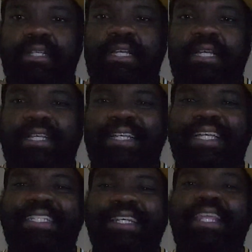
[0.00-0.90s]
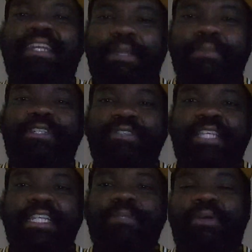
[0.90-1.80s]
the number two
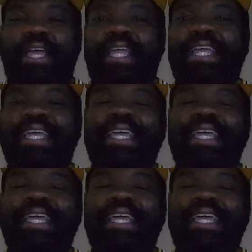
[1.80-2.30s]
seeds play